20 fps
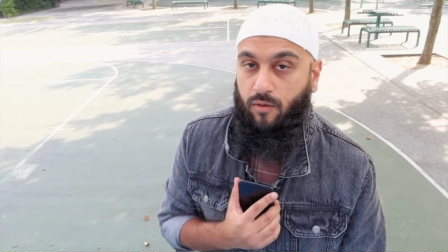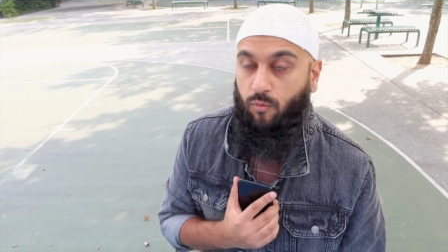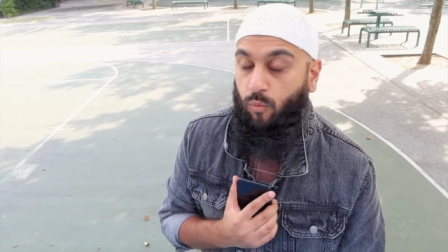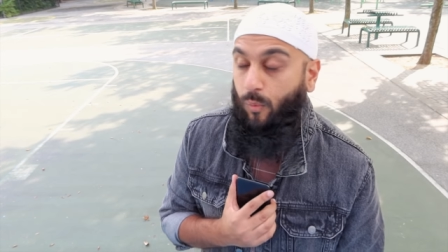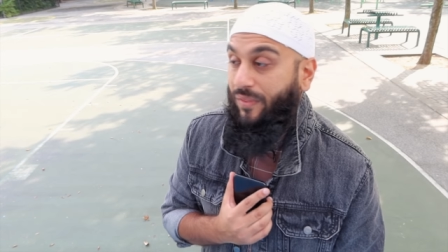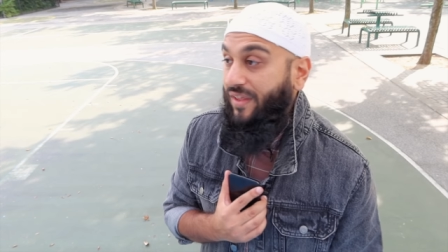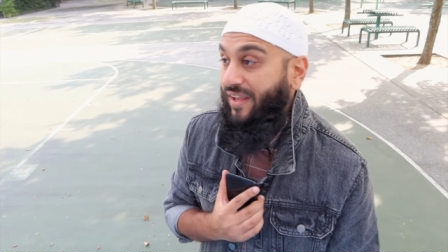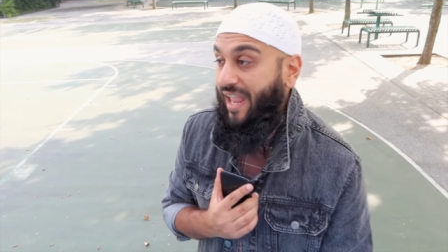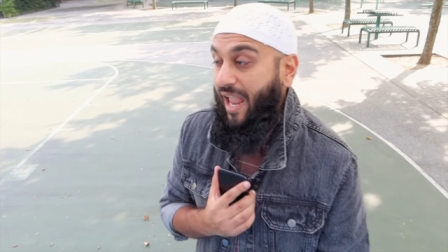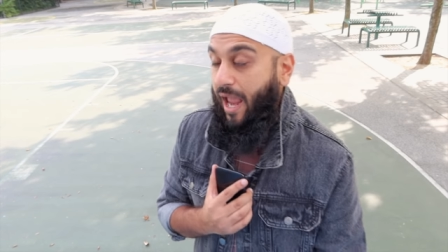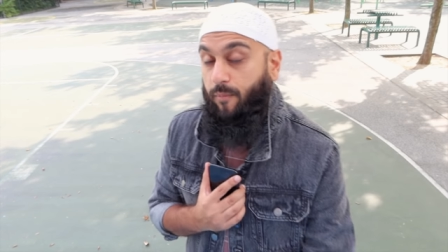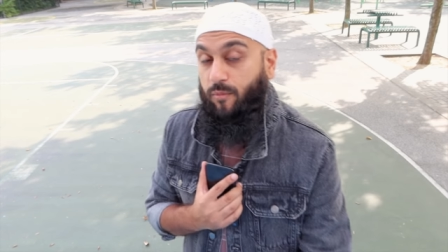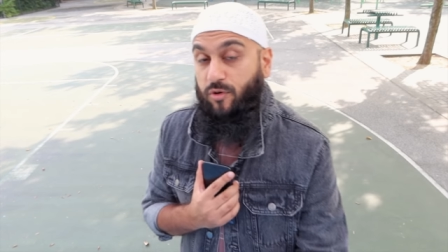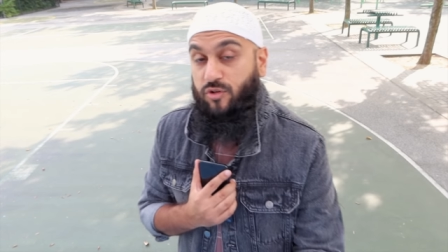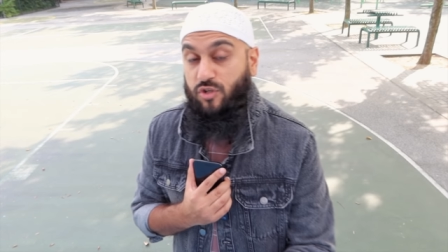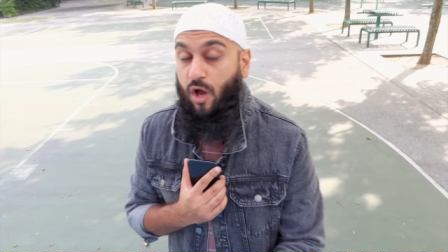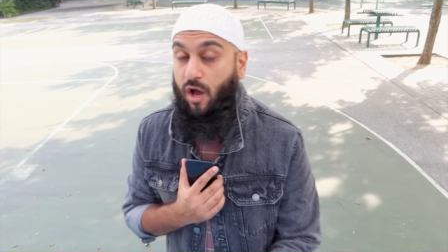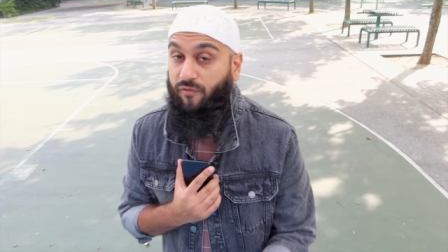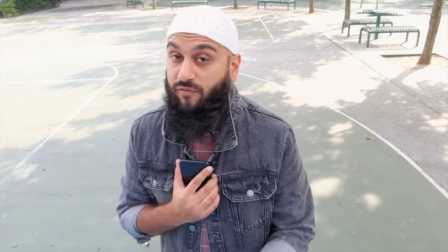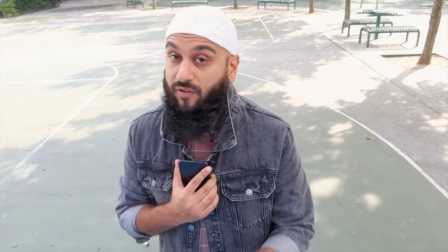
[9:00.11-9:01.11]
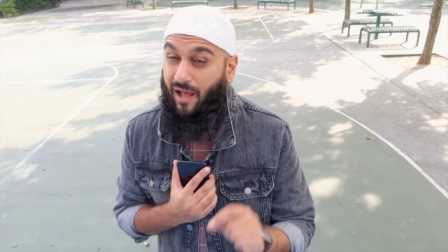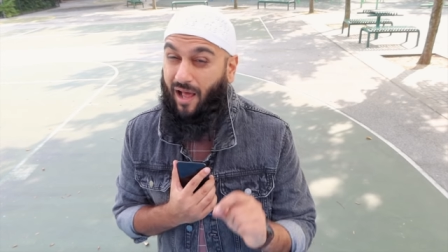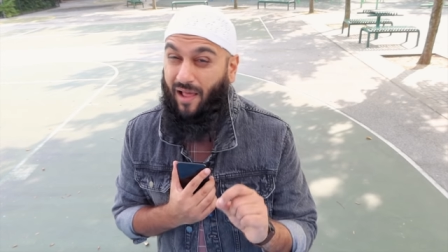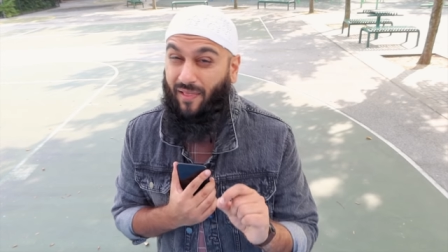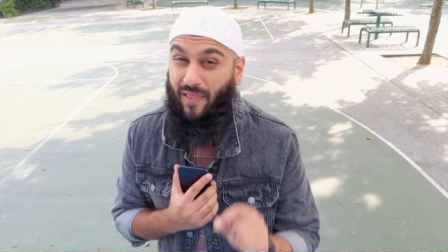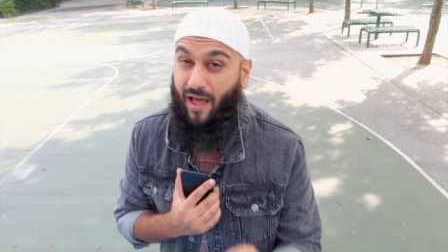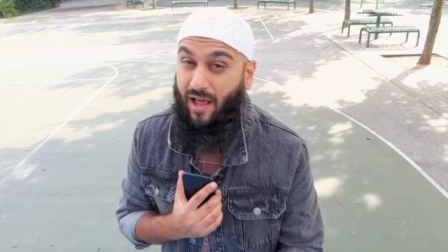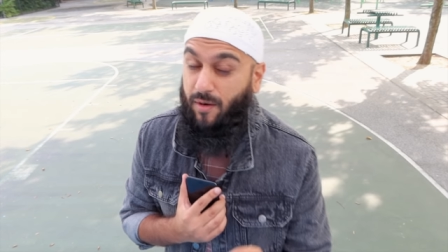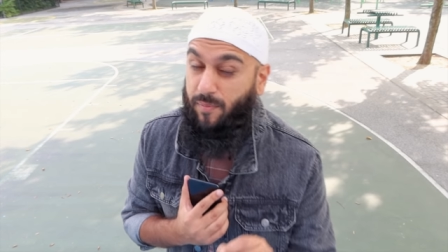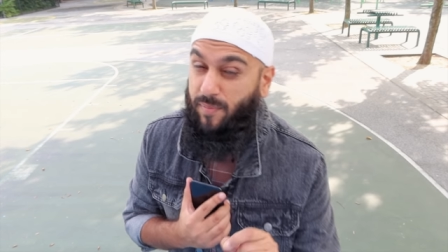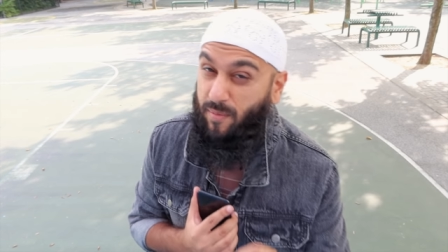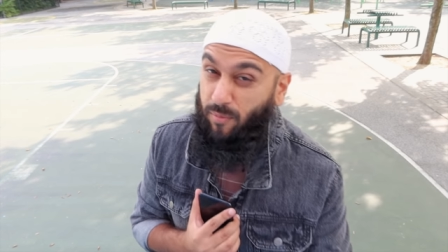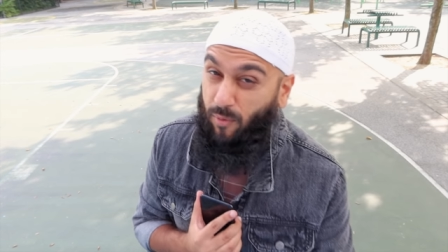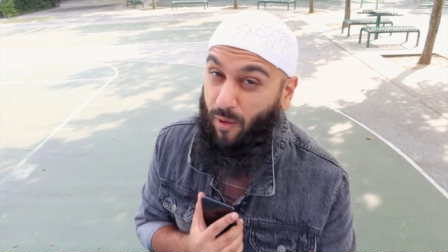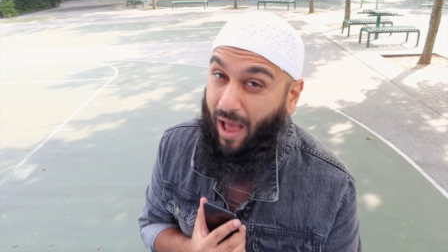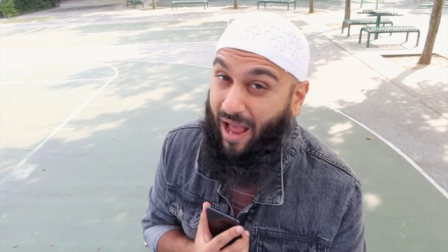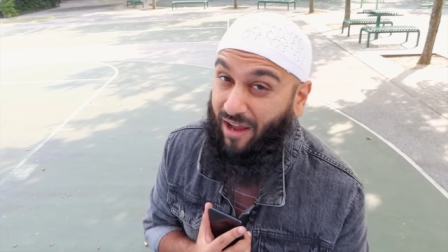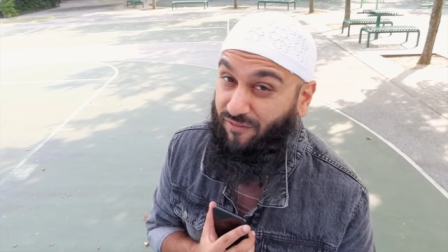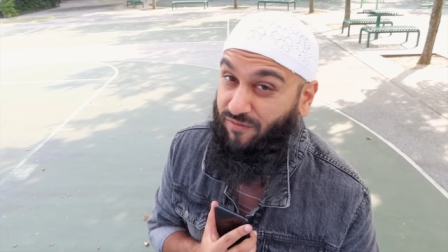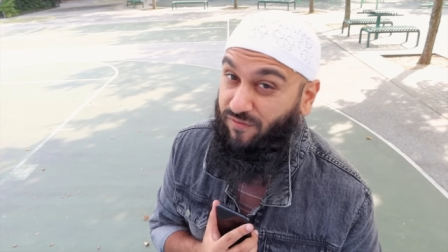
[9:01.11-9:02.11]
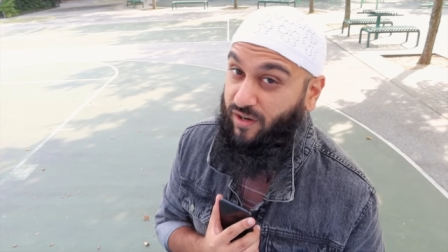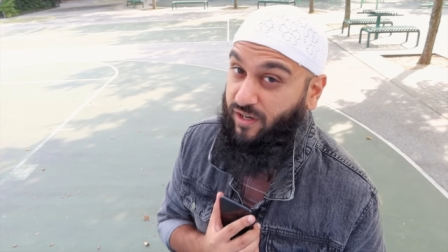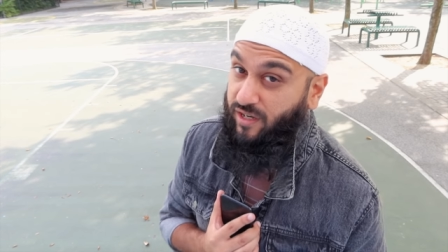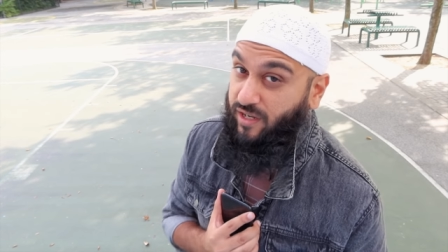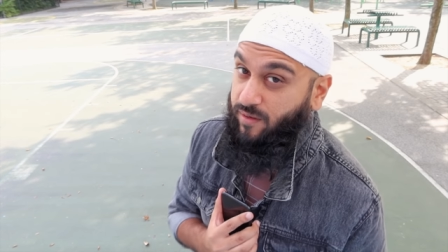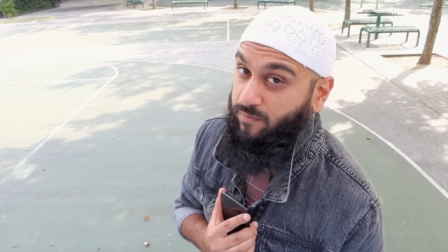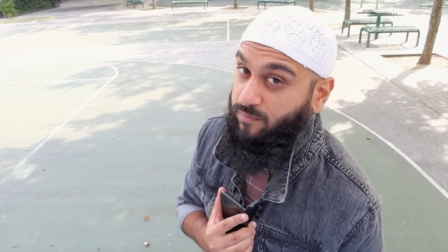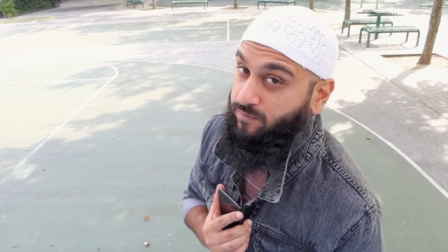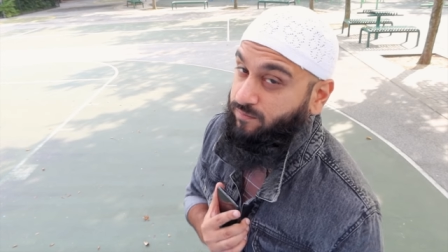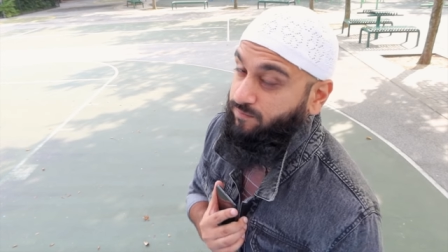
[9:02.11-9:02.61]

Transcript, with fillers: When the camera's off, a lot of people act funny.